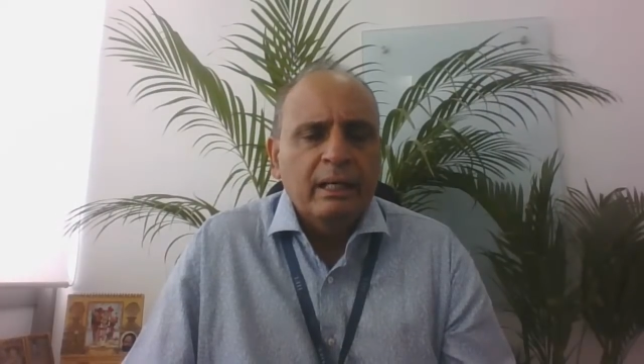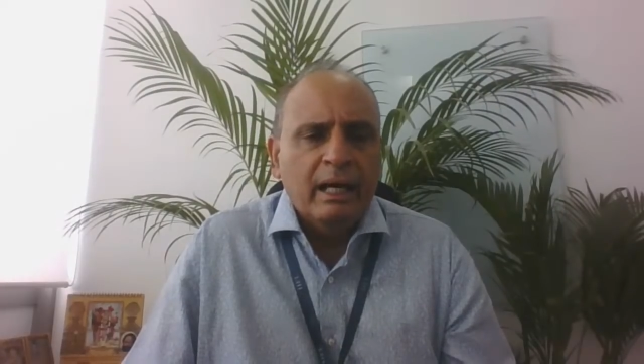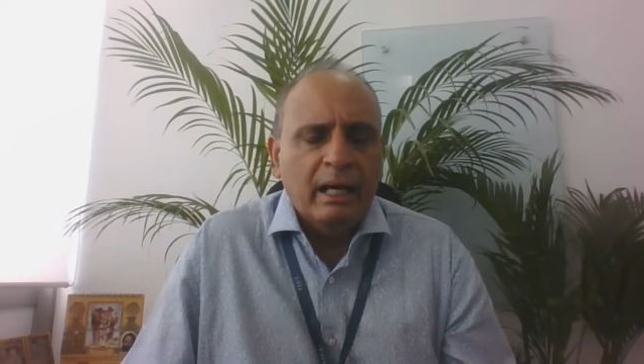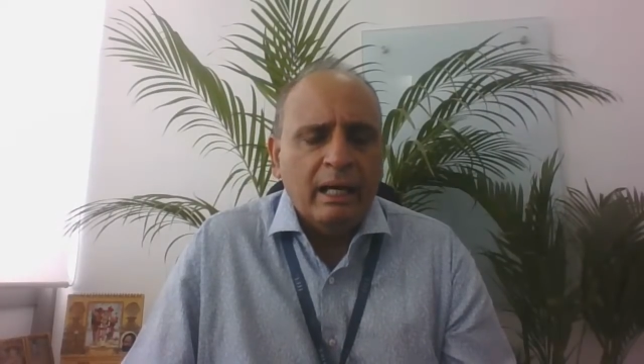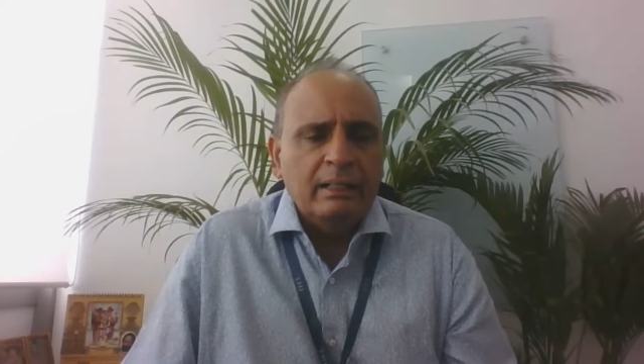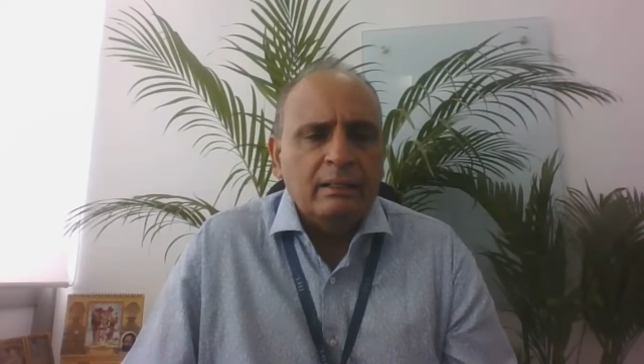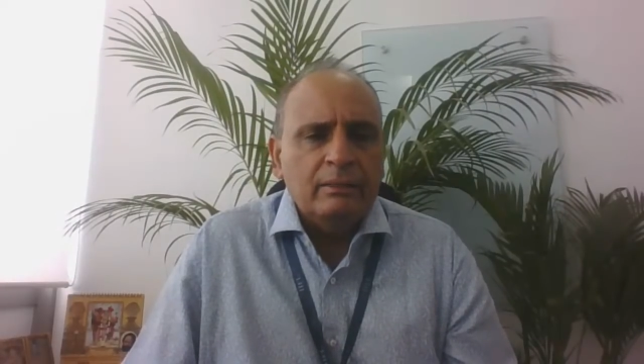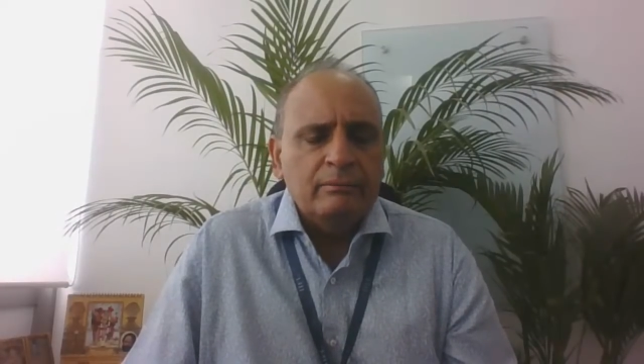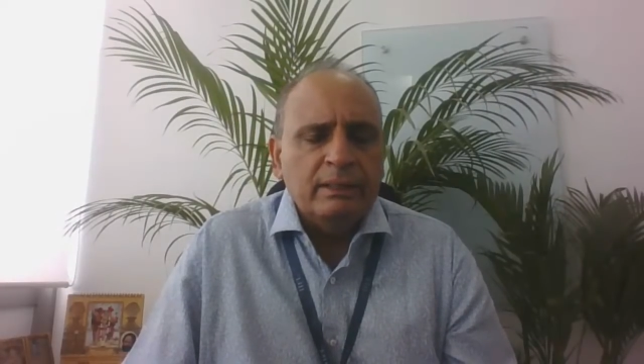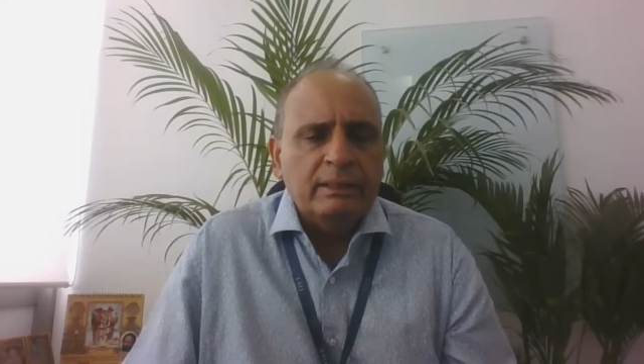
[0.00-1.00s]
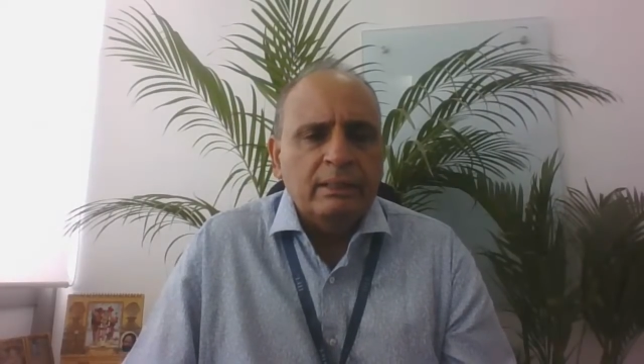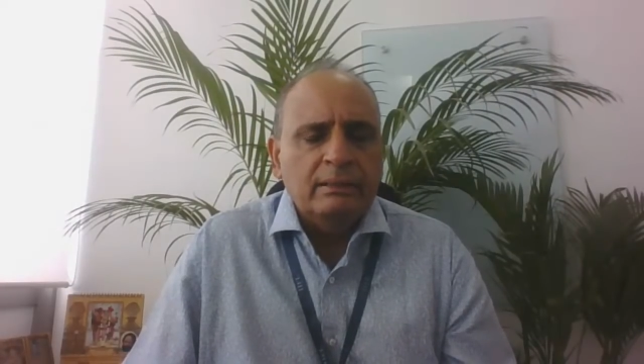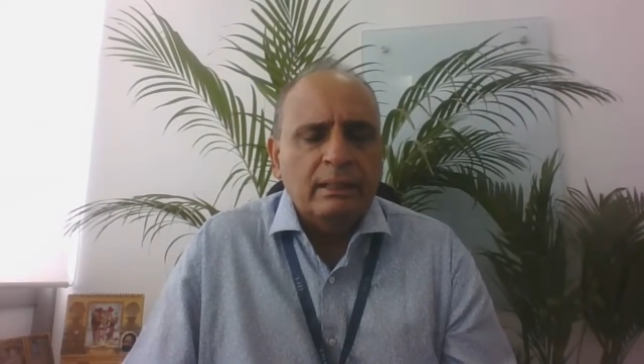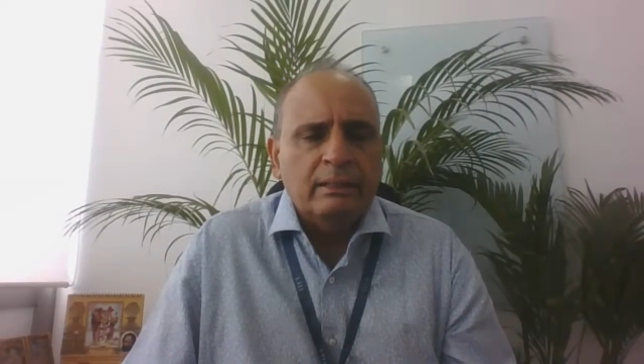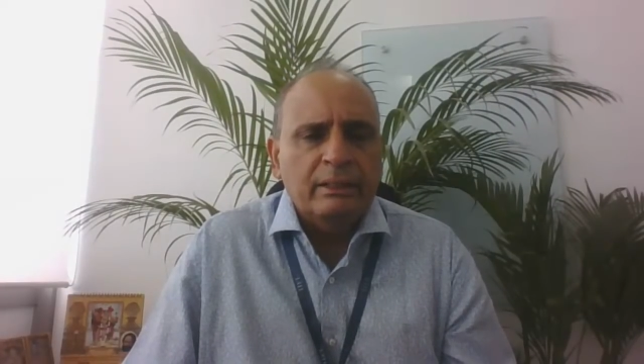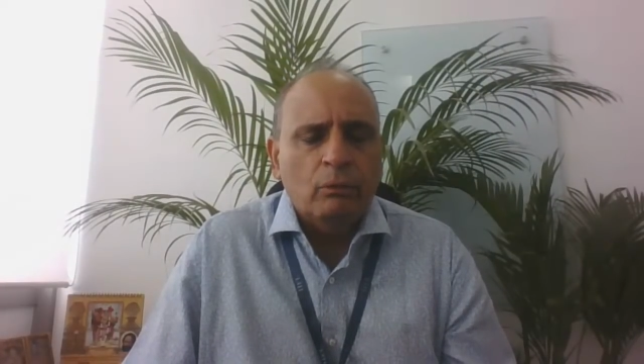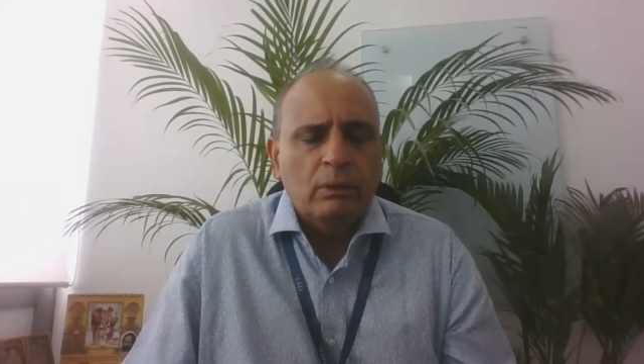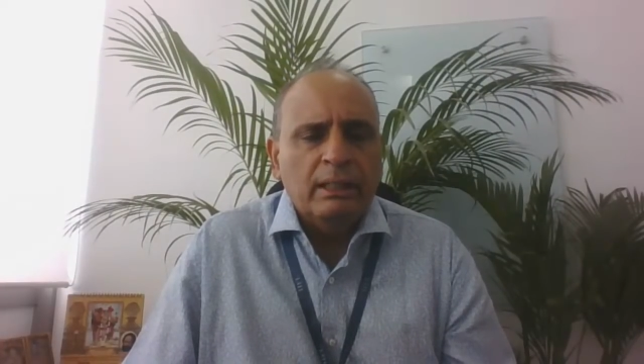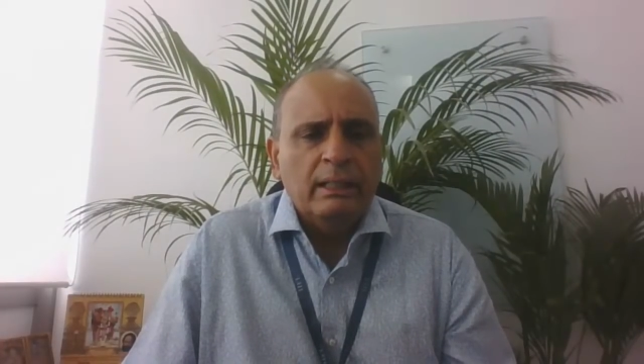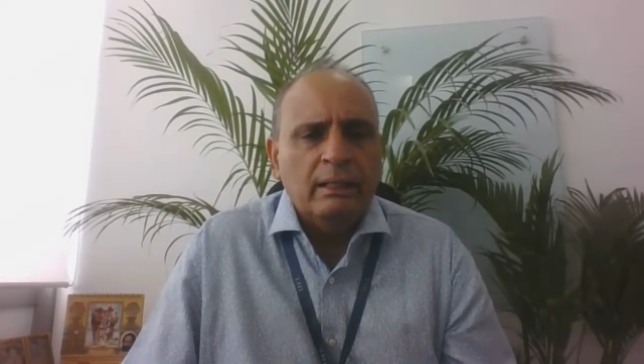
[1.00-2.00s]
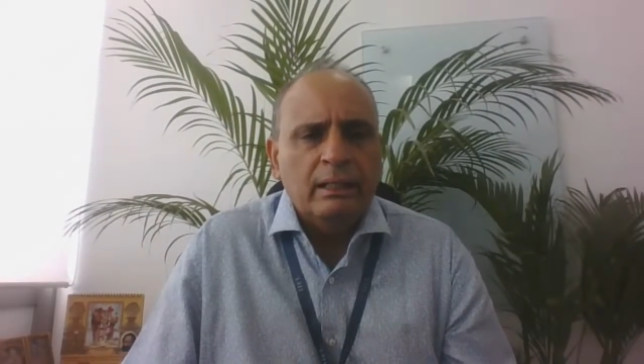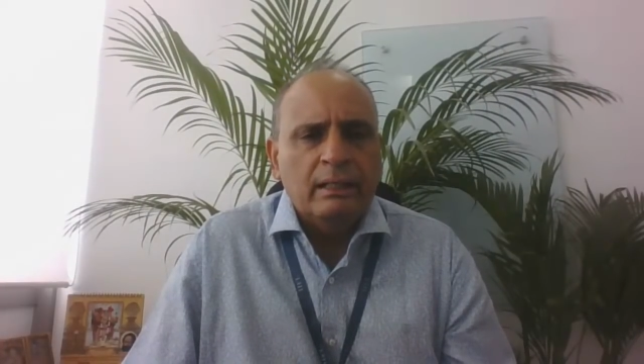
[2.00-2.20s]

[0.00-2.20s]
and we think then the only